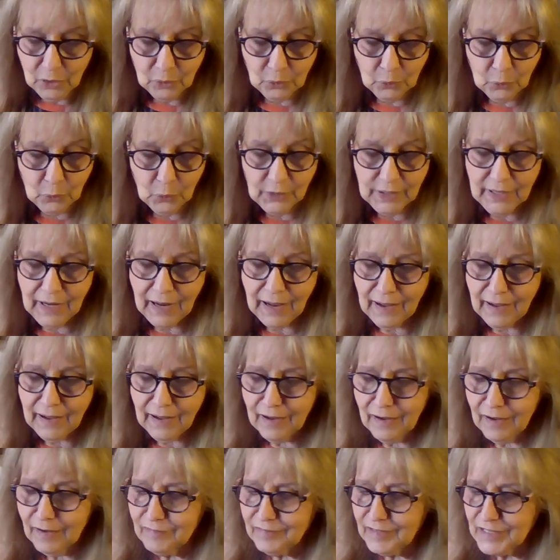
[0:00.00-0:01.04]
we
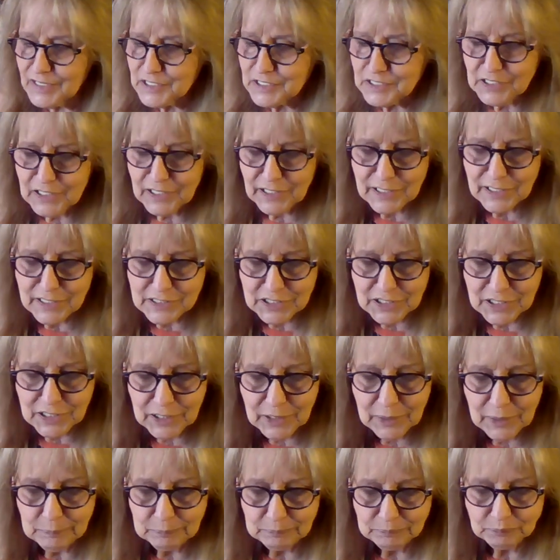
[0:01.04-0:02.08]
have, let's see, let's
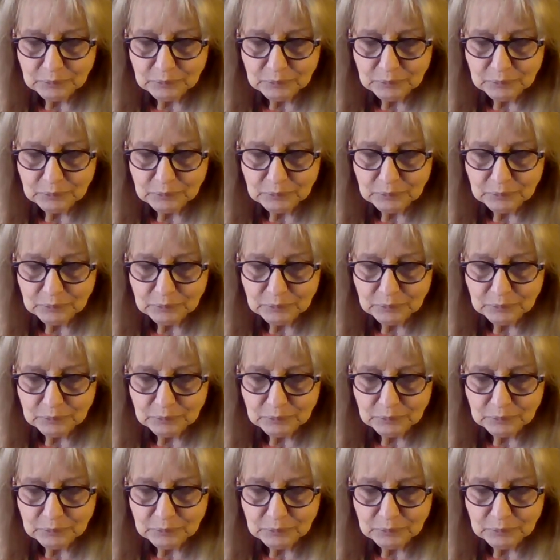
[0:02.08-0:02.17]
see.